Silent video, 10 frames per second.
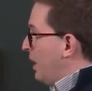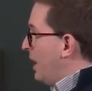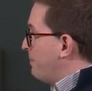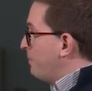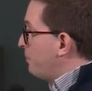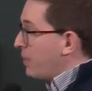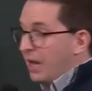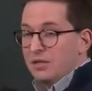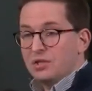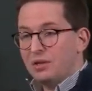Um,
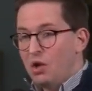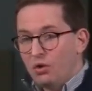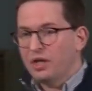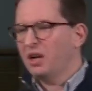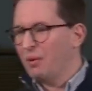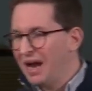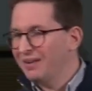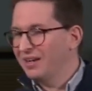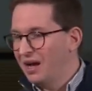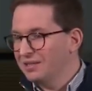it's looking
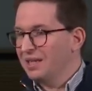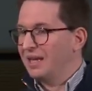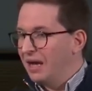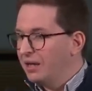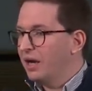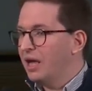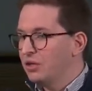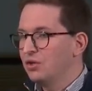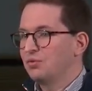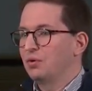around and asking, how can I
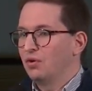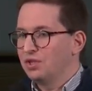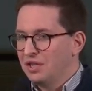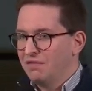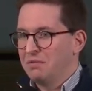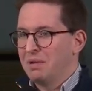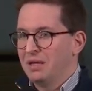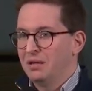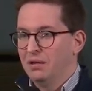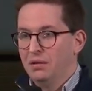use what God has given
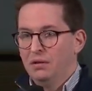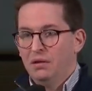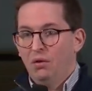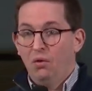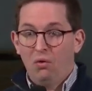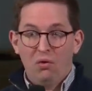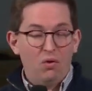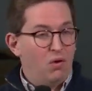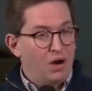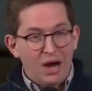me? Or
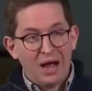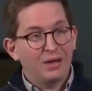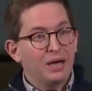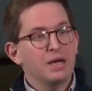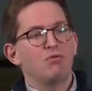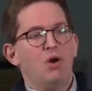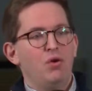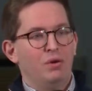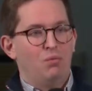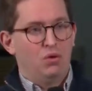how can I
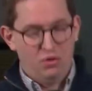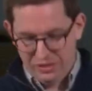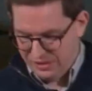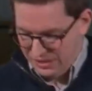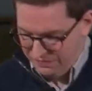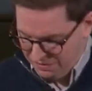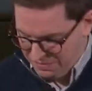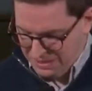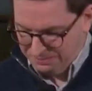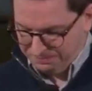grow in what God has given
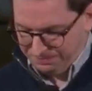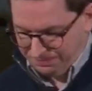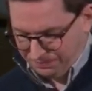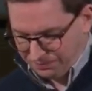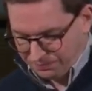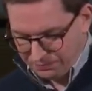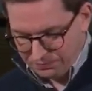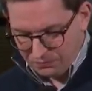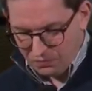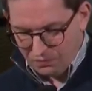me?
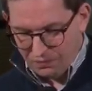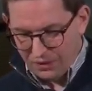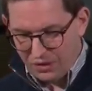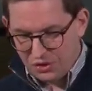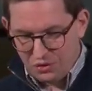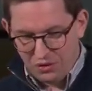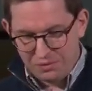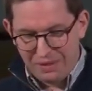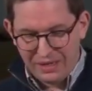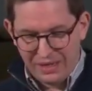Because God
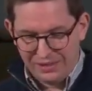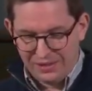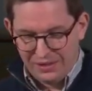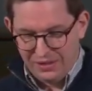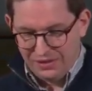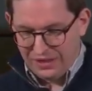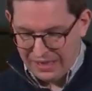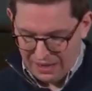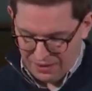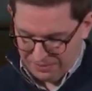has made us
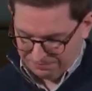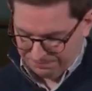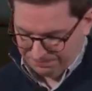together.